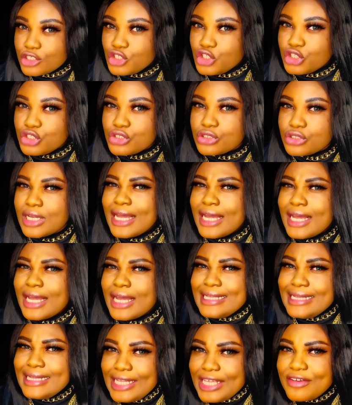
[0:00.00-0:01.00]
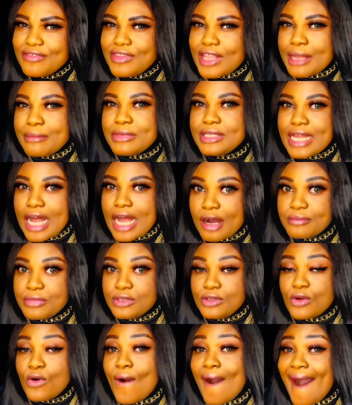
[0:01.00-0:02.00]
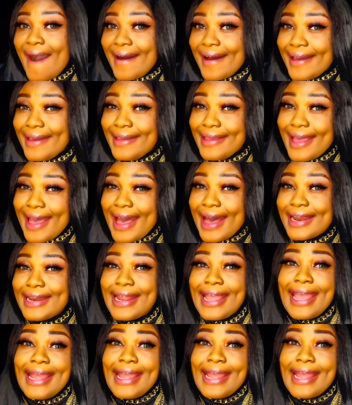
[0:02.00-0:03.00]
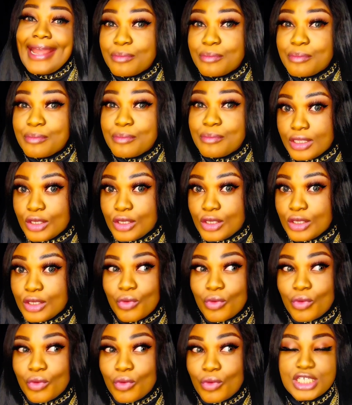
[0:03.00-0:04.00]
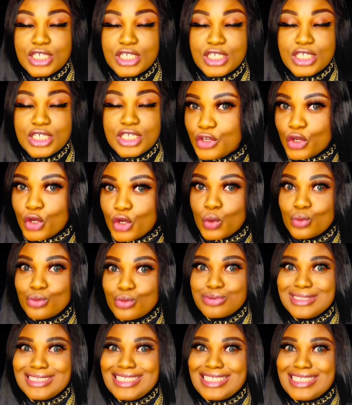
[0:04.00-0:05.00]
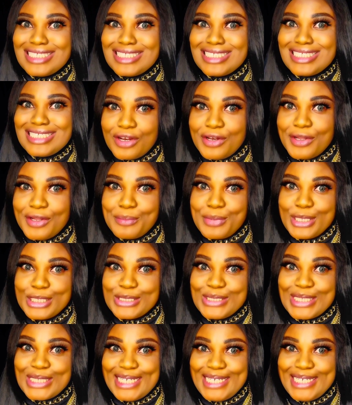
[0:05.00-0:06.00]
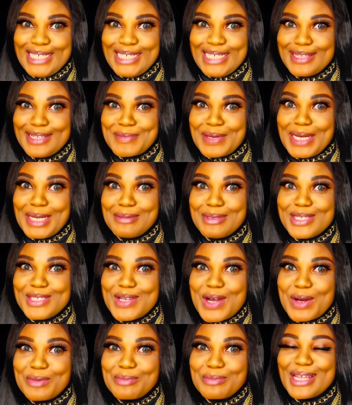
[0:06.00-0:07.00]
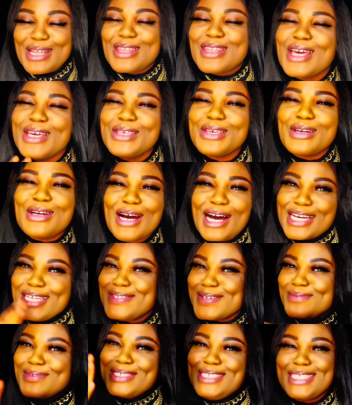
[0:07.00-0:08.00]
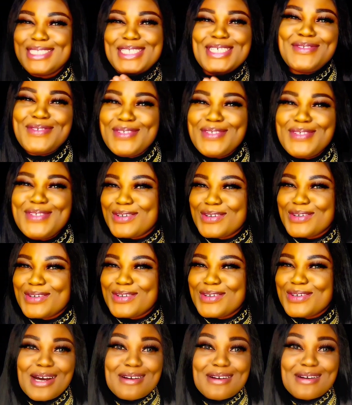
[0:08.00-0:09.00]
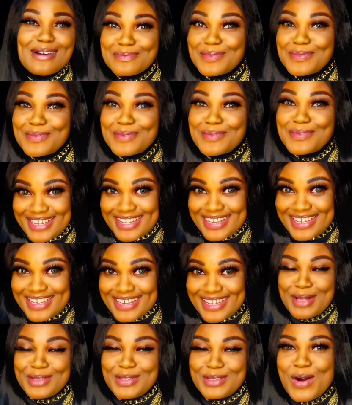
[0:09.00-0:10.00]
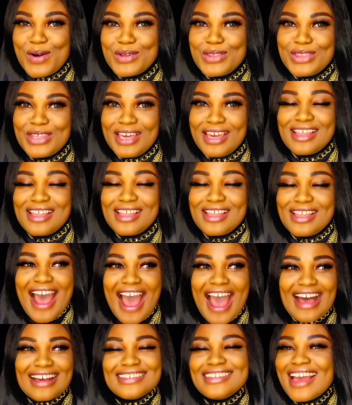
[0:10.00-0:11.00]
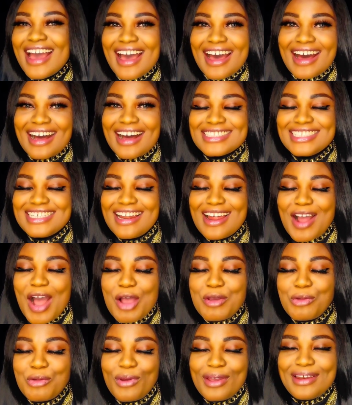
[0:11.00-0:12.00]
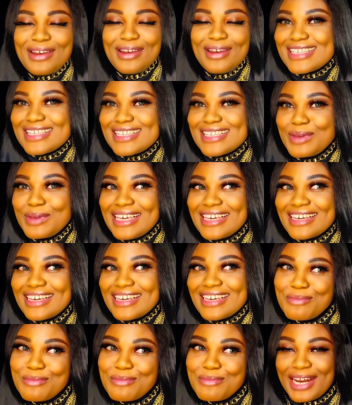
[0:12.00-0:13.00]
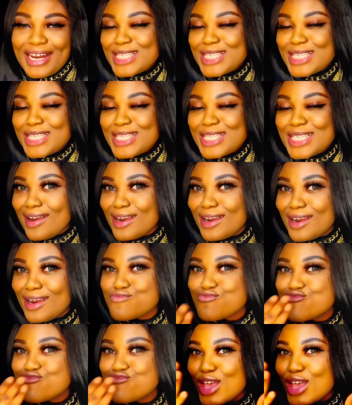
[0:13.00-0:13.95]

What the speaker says: mention, leave them down below. I and anybody who watching this video would definitely be interested in it. My name is Omah. Thank you guys for watching this video. I'm super excited about the whole thing. And yeah, till I come your way next week on my next one.